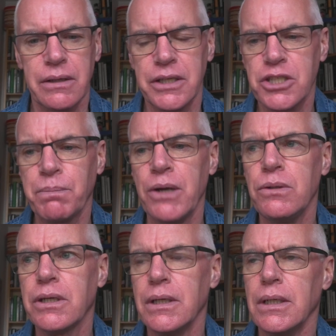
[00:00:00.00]
I
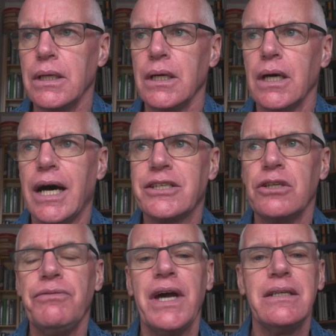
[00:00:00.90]
spoke at
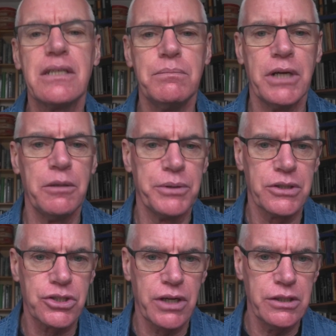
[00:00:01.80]
an event in Melbourne,
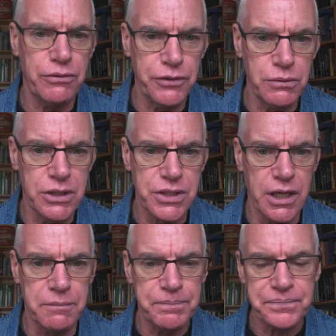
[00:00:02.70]
Australia a few years
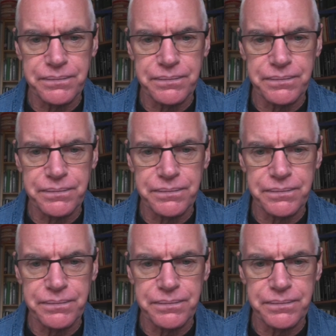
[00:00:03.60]
ago.